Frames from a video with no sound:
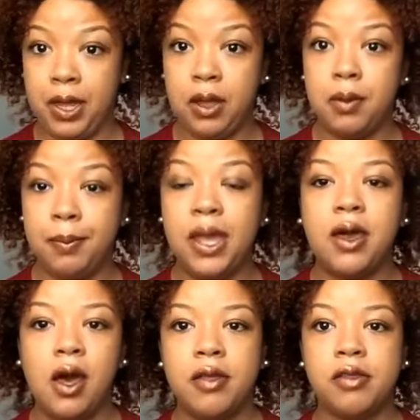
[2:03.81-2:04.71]
it
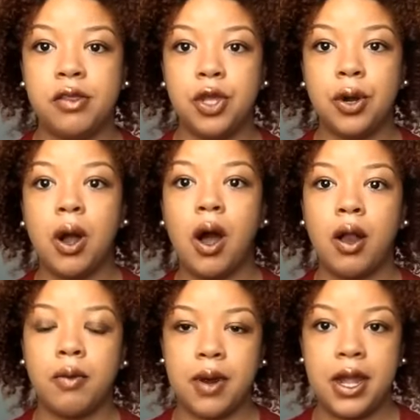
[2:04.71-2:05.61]
because you're
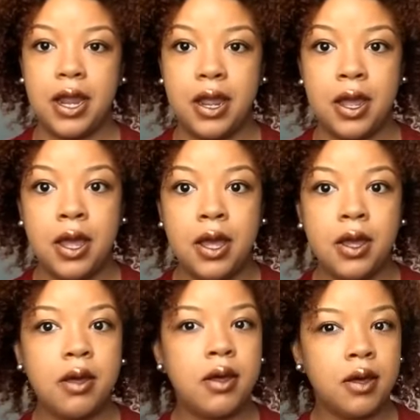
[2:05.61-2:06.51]
already
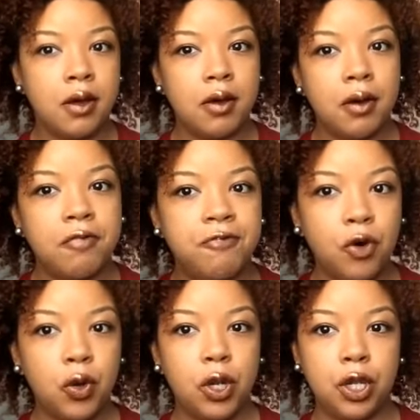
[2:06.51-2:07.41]

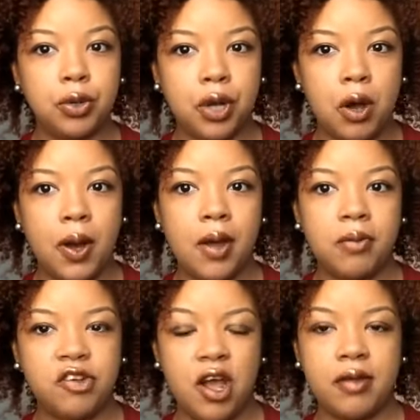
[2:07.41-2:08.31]
full, you know what
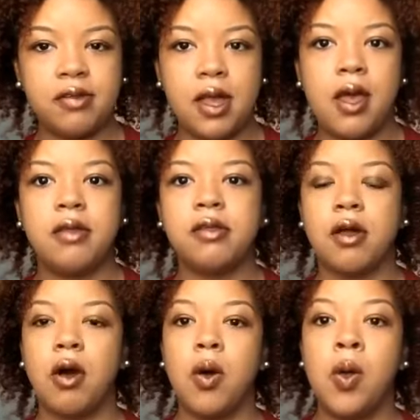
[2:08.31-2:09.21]
I'm trying to say?
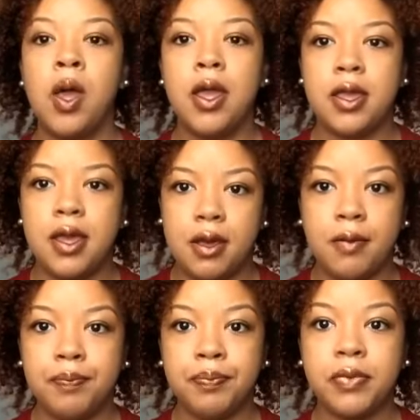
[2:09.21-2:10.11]
So
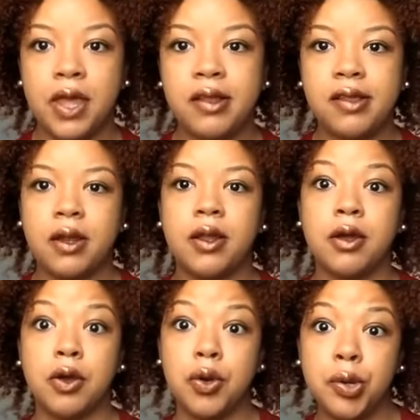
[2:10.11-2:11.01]
yeah, that's
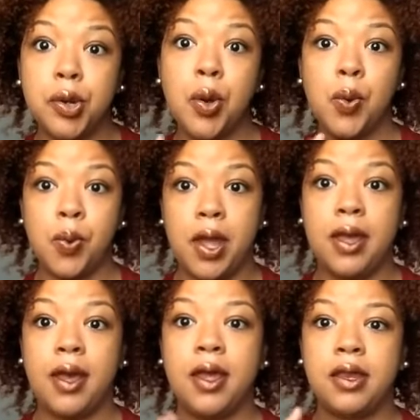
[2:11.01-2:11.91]
another good
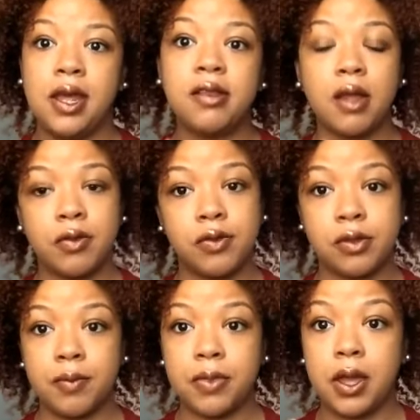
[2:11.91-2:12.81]
way, and that's also
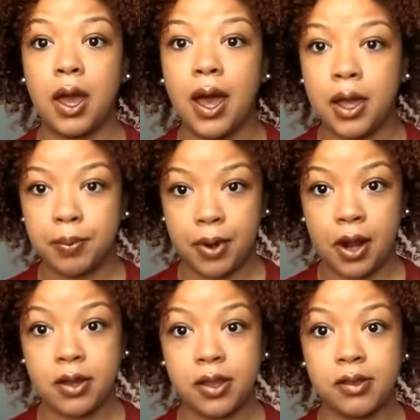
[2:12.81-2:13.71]
something I
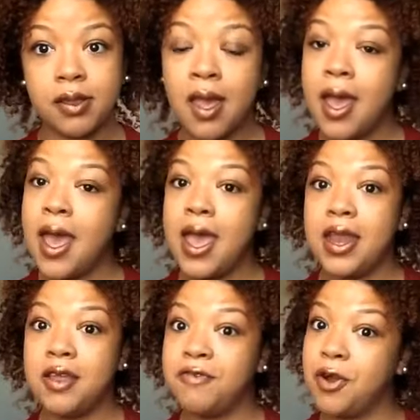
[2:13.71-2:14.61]
practice.
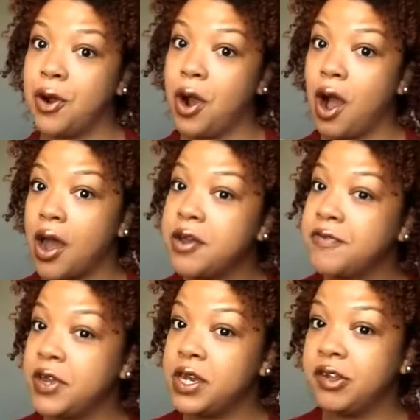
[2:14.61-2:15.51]
And if you're on
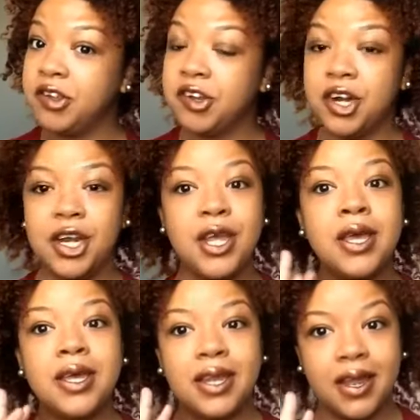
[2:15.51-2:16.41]
a fitness journey,
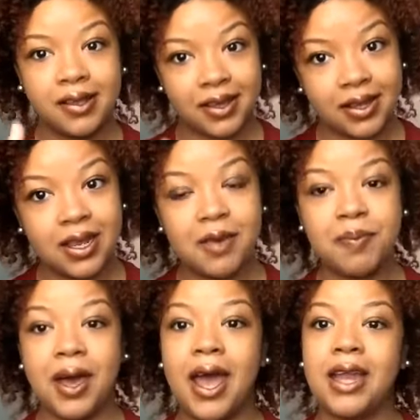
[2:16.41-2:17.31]
that's a
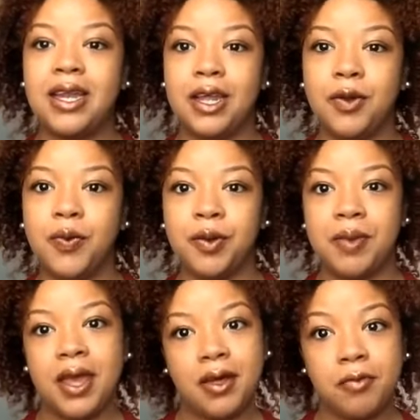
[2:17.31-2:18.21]
tip I think
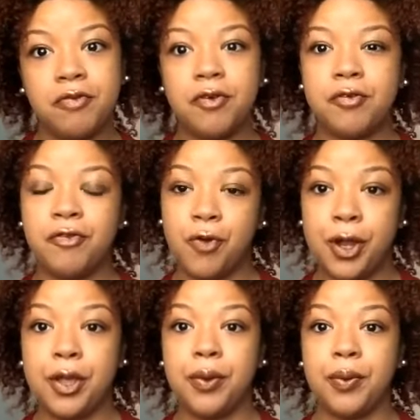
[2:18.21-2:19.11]
would be helpful
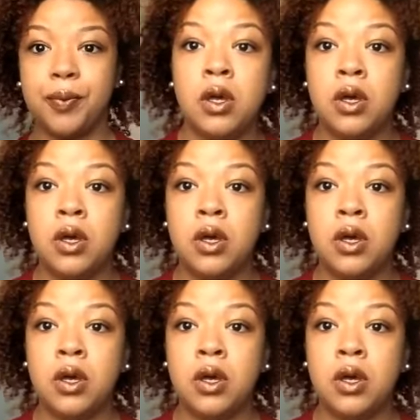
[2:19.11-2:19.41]
for you.